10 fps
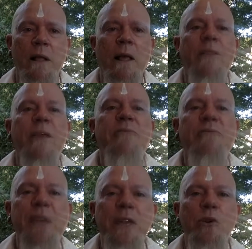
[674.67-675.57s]
They
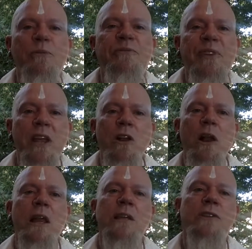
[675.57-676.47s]
feed you fear
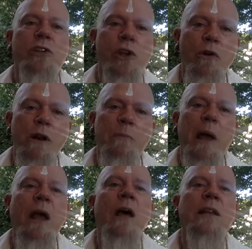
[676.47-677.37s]
and insecurity by
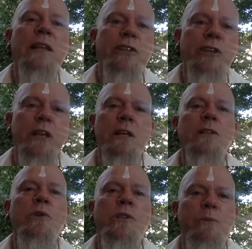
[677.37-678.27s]
unleashing
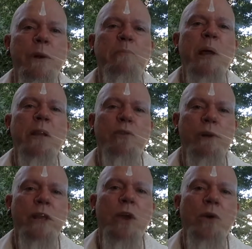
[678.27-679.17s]
illusory predatory
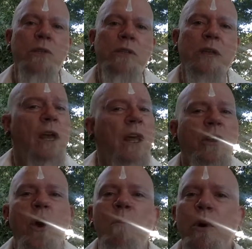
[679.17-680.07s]
ghosts
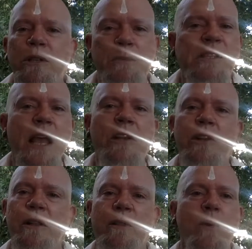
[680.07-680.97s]
no more substantial
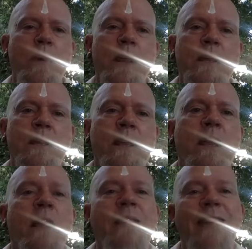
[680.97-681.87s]
than the wind.
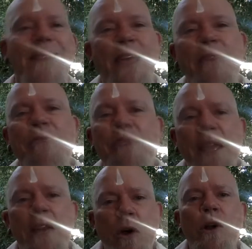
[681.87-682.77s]
Then they
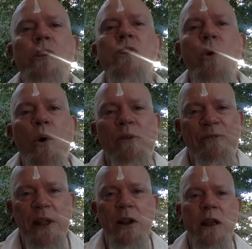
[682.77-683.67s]
feed on your
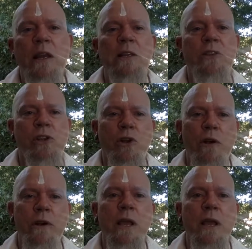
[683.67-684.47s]
fear and insecurity,